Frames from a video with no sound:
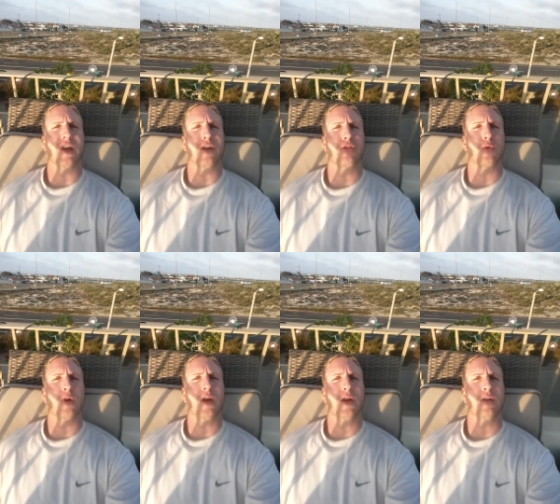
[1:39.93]
day
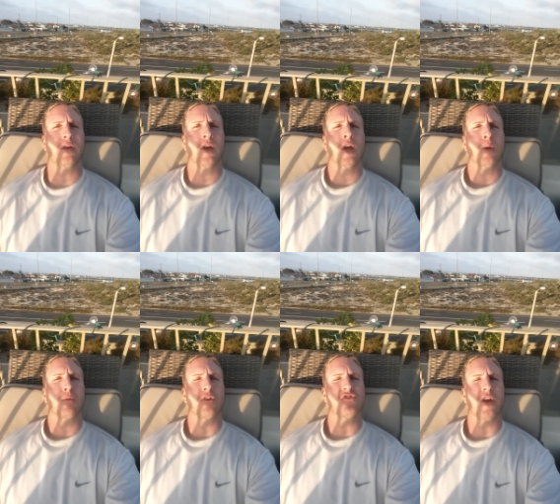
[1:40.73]
three.
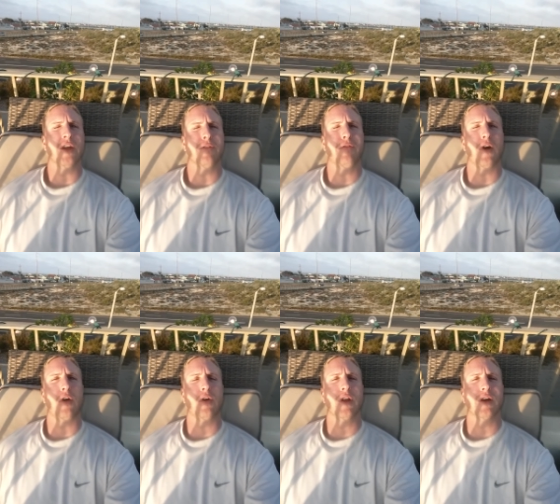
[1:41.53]
Appreciate you
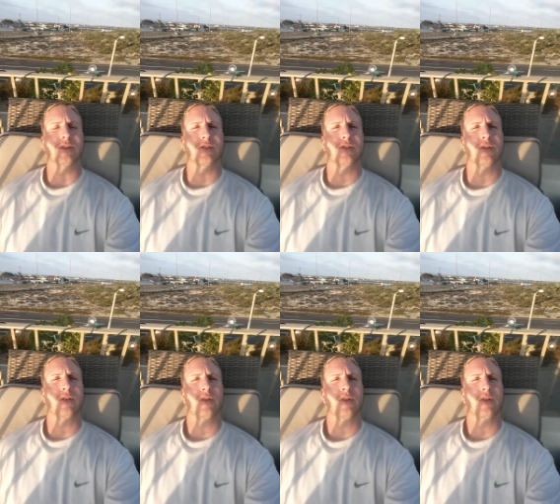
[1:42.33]
following us.